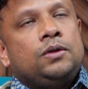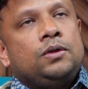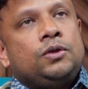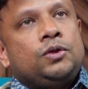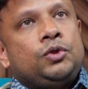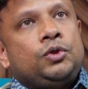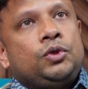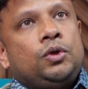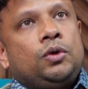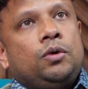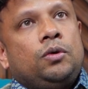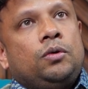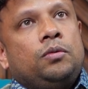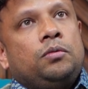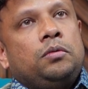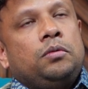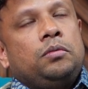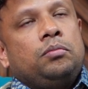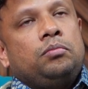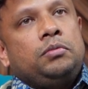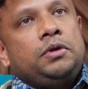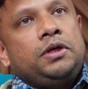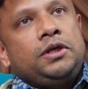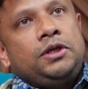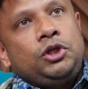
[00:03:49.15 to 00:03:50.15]
so
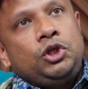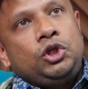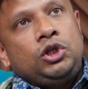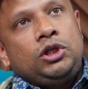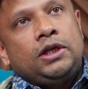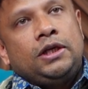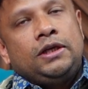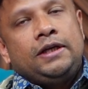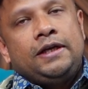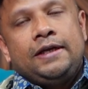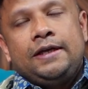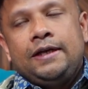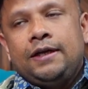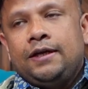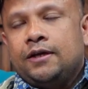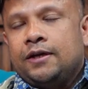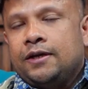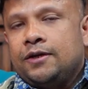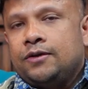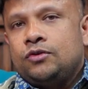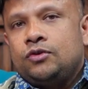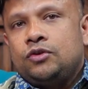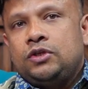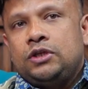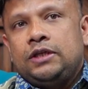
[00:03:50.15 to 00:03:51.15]
initially any
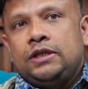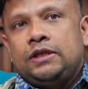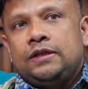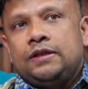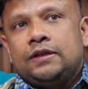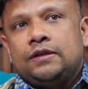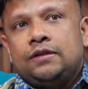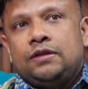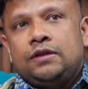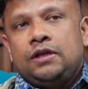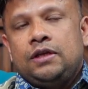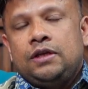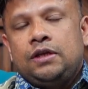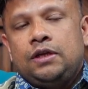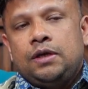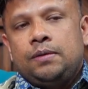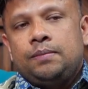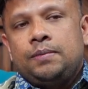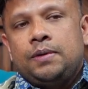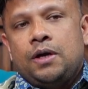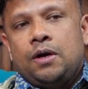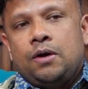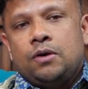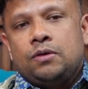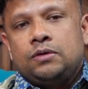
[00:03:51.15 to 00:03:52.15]
country that think
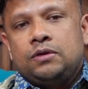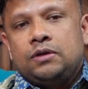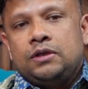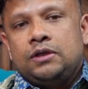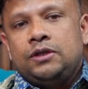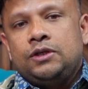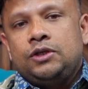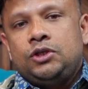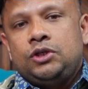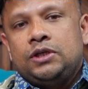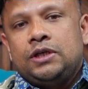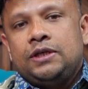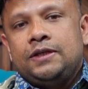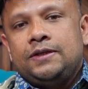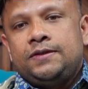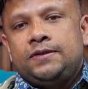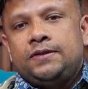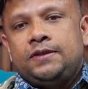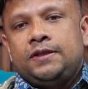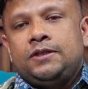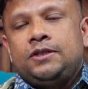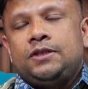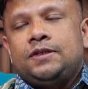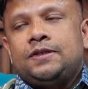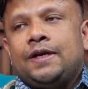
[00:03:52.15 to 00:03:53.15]
about initial
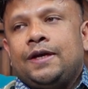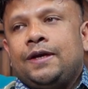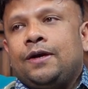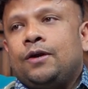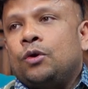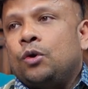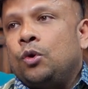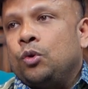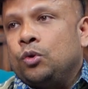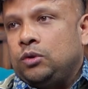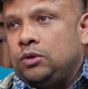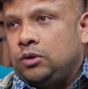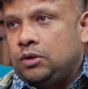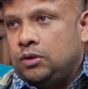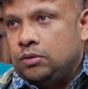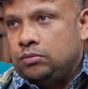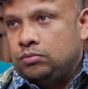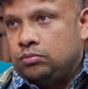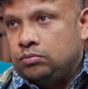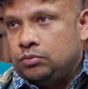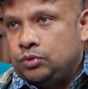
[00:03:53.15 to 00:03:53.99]
stages of growth.